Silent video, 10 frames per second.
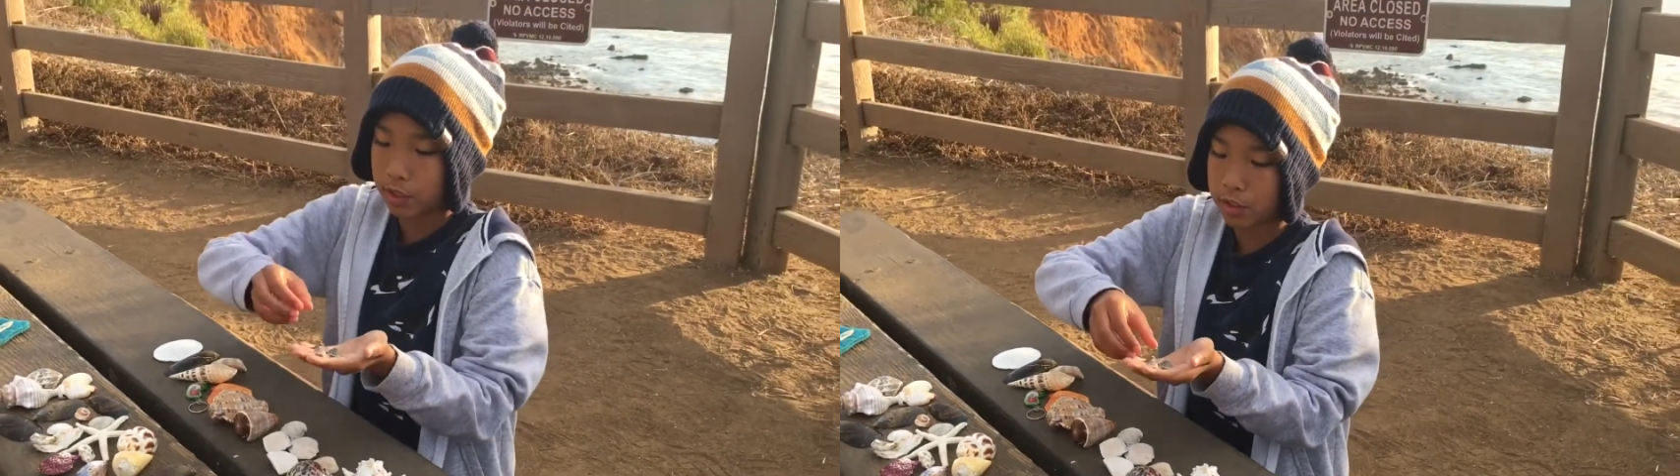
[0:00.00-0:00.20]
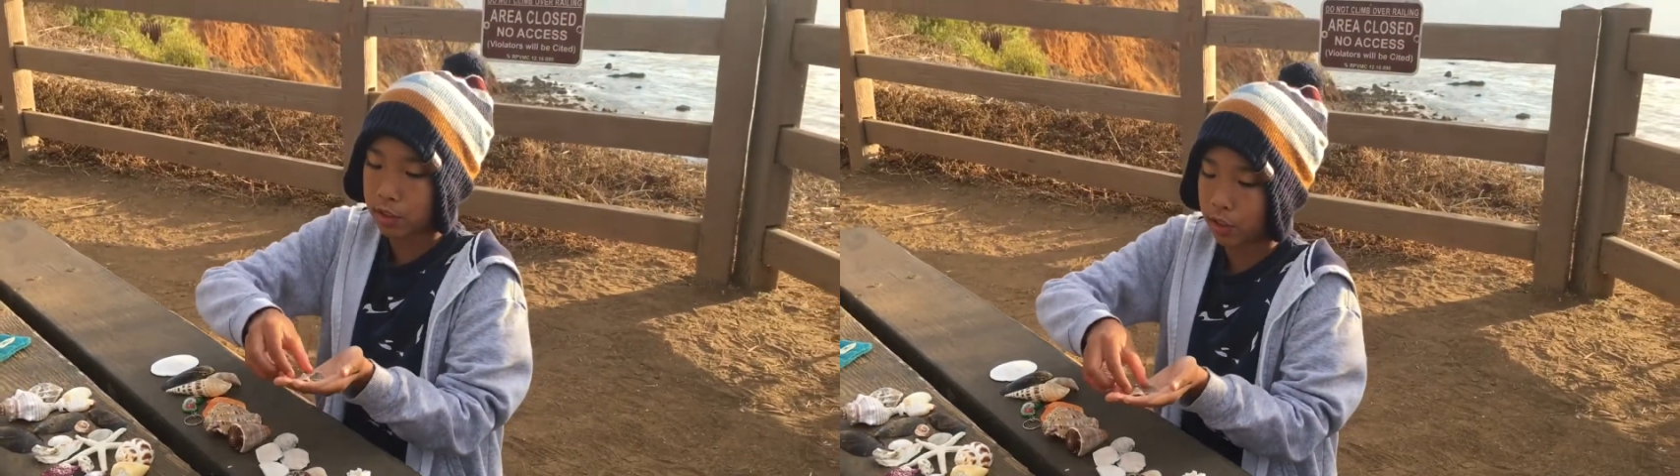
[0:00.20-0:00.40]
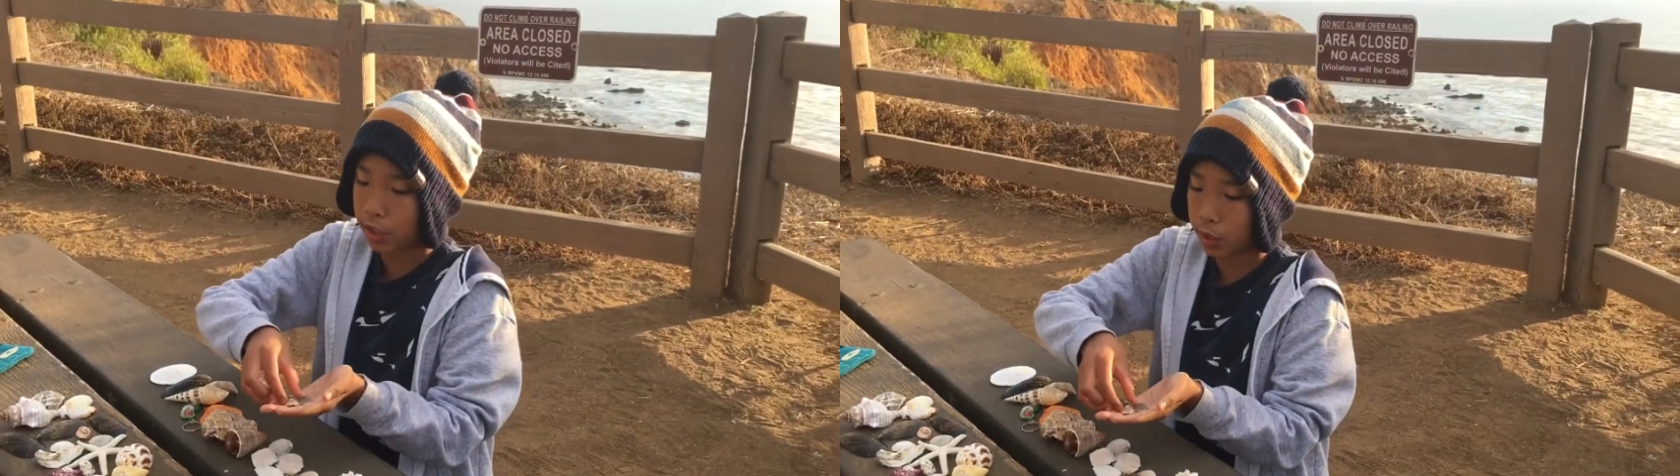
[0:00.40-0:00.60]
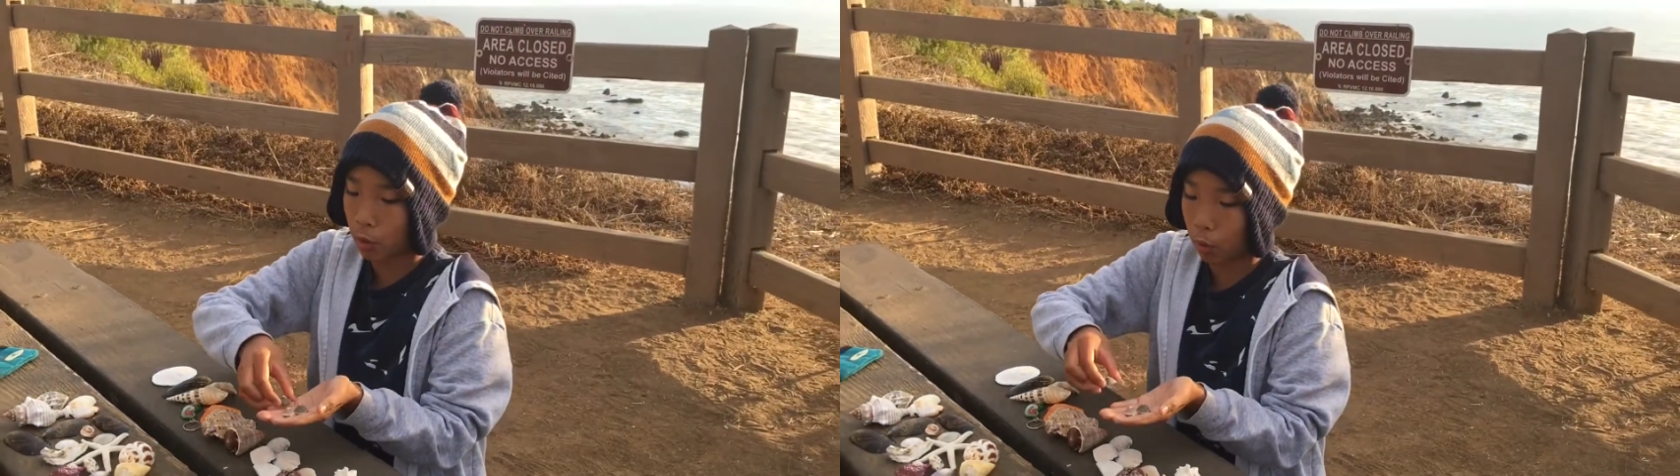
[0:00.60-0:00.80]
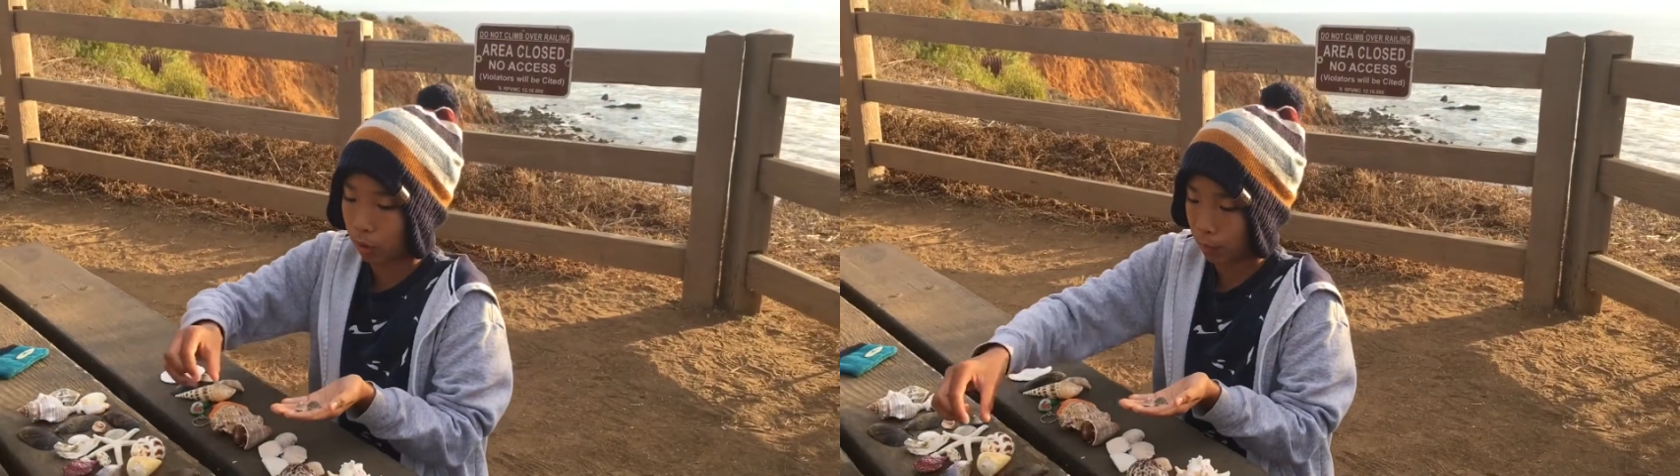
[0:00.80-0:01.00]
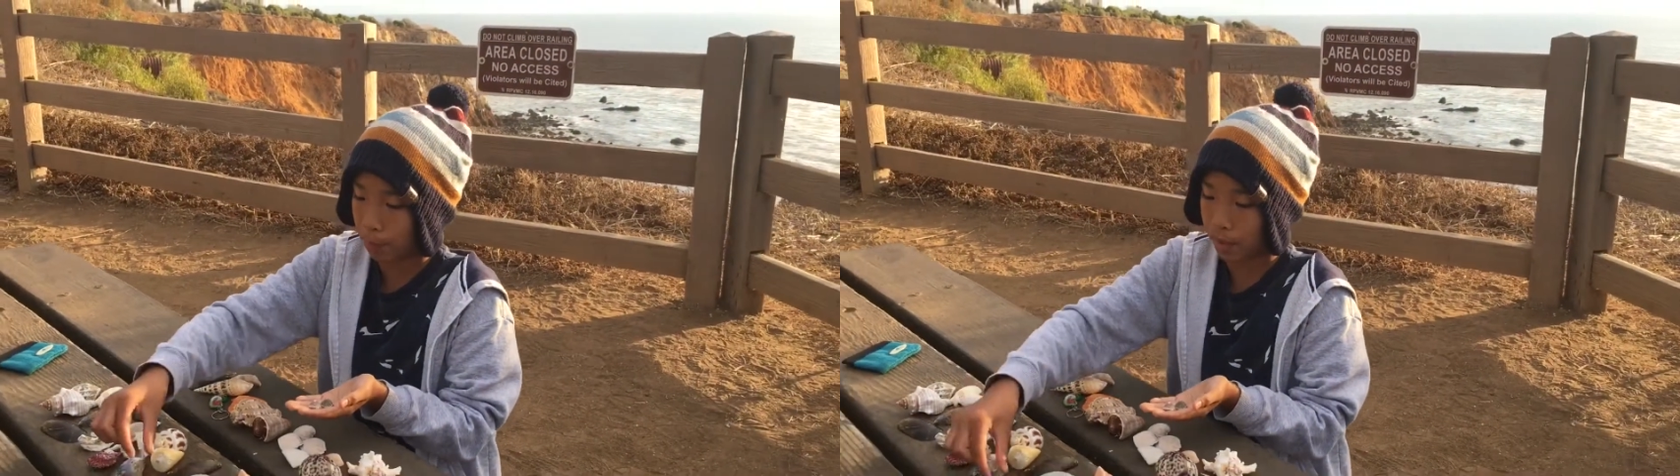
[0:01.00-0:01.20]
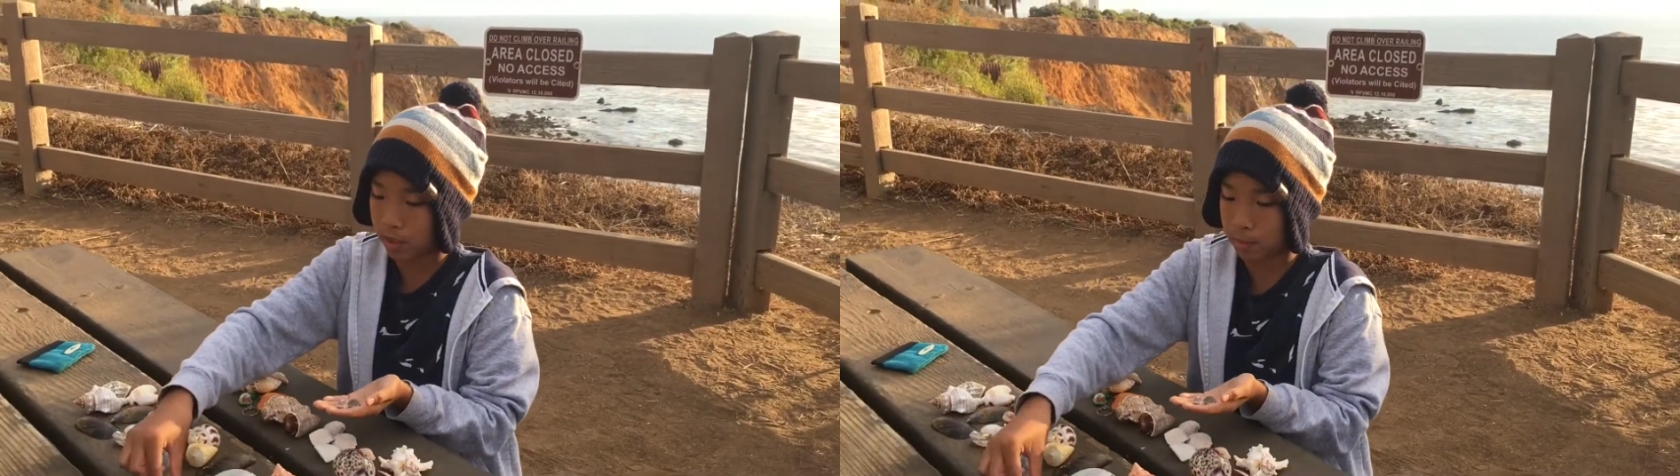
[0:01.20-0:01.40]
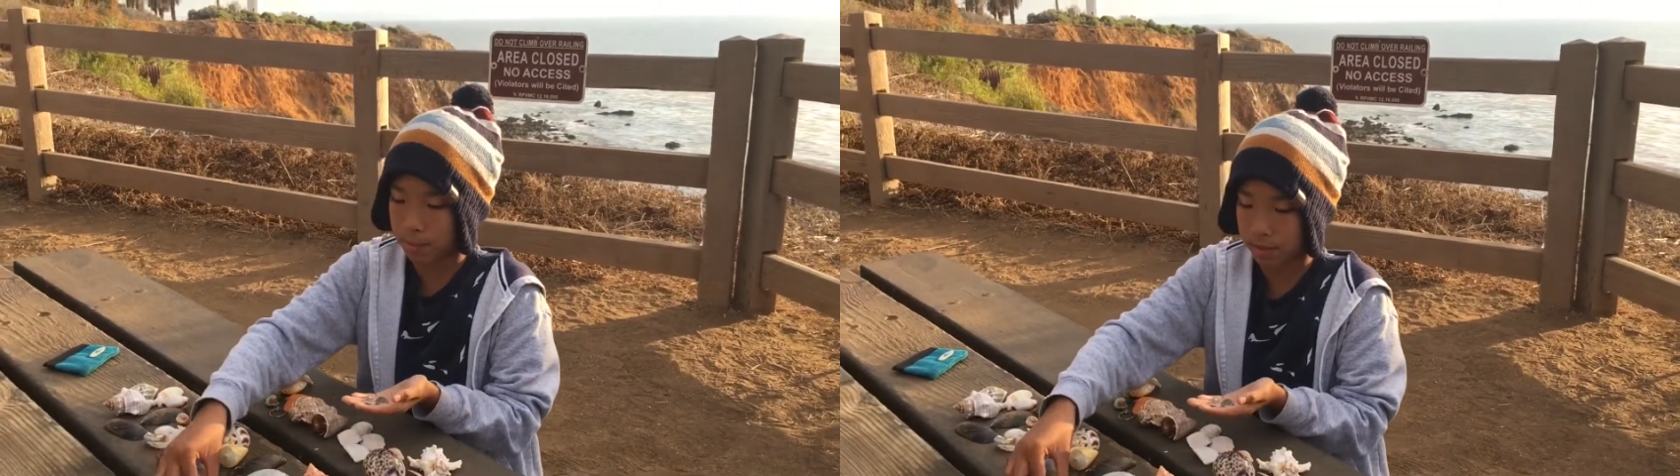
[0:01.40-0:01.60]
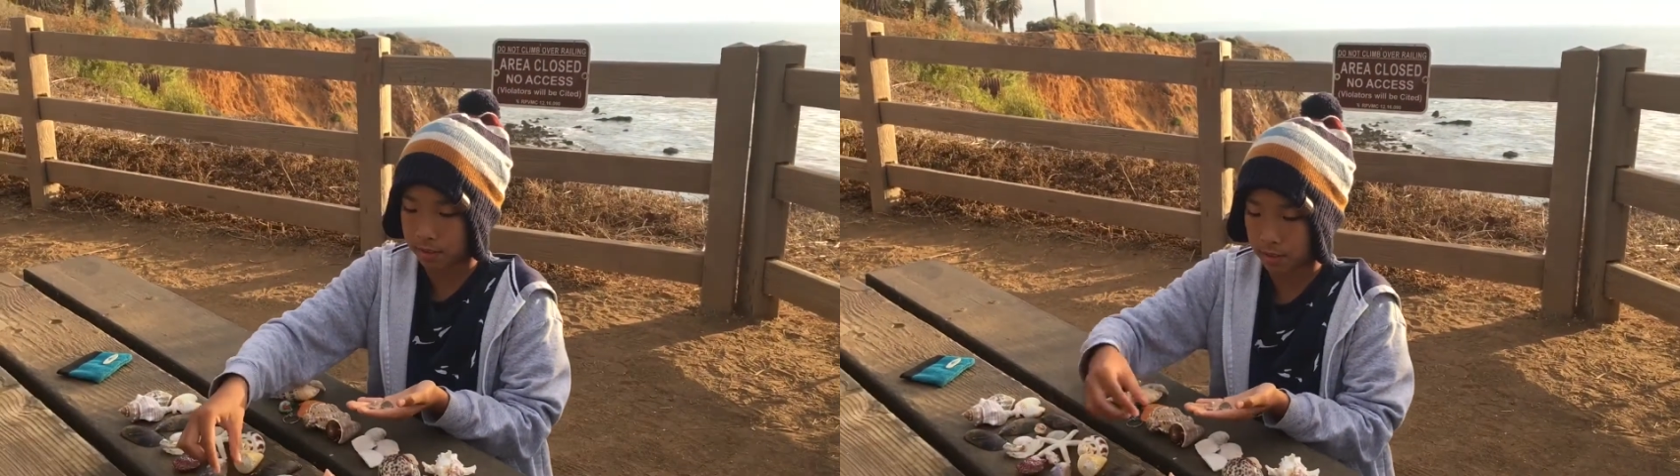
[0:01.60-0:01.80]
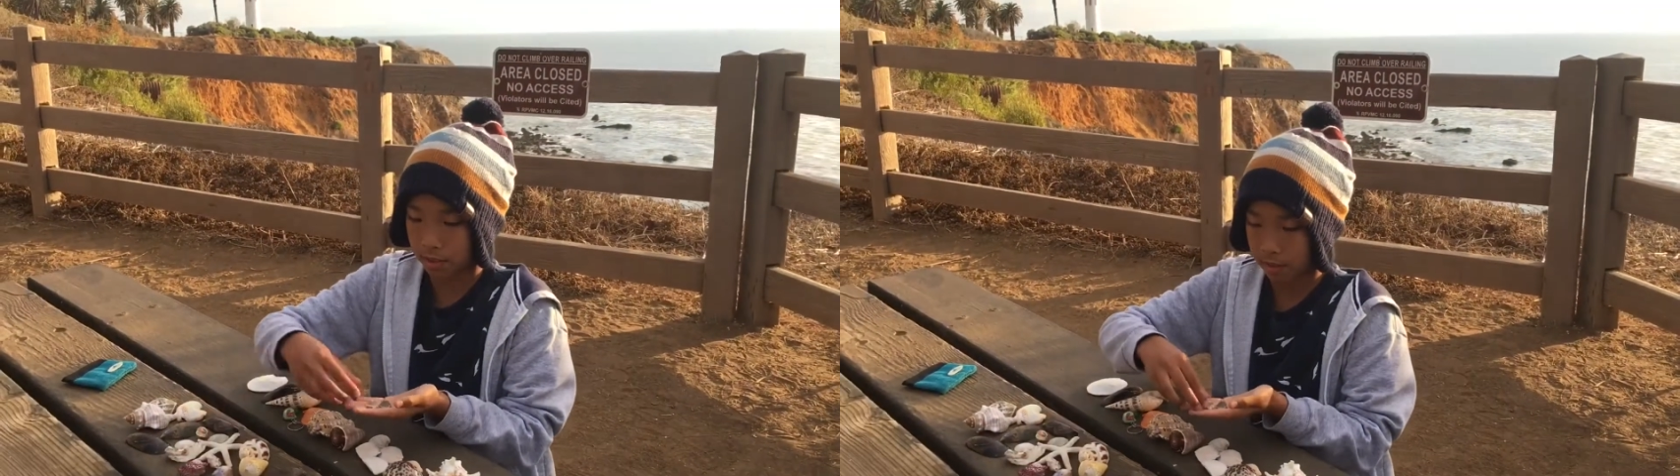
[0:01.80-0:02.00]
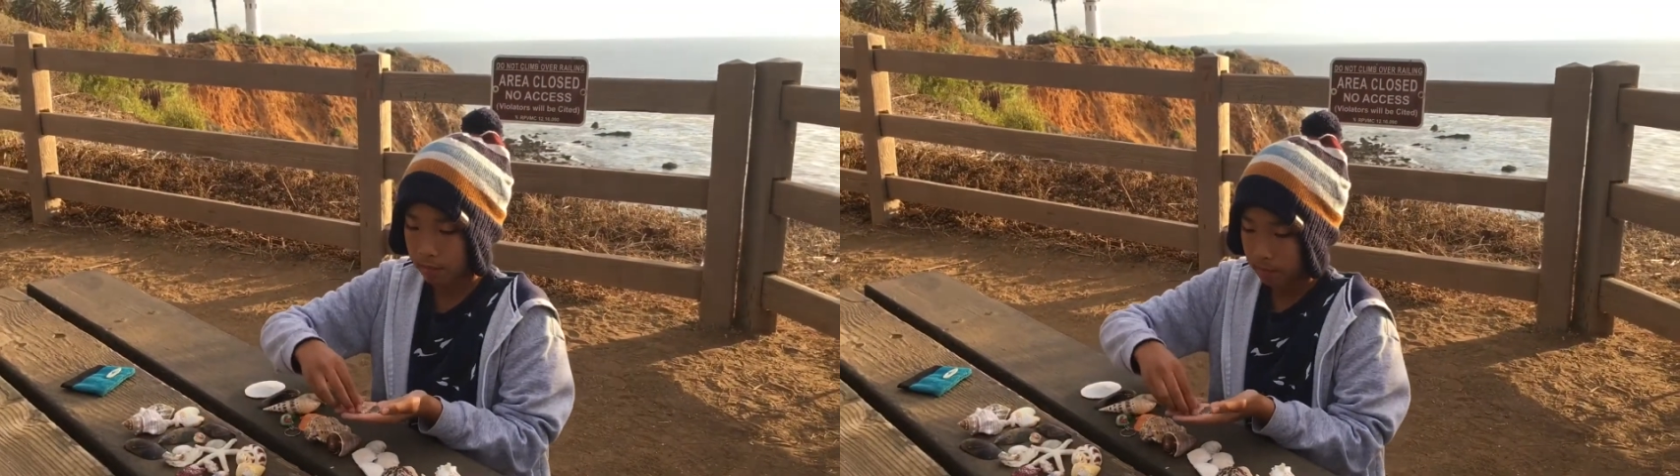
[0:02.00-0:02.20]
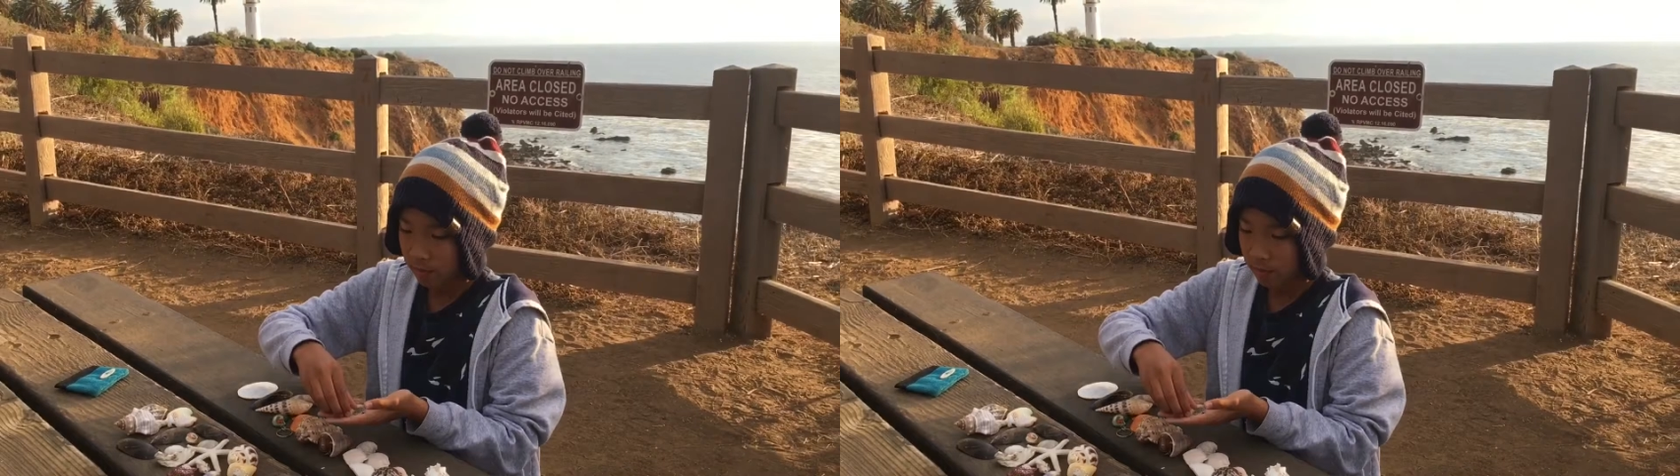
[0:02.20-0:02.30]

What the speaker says: is the keyhole limpet species.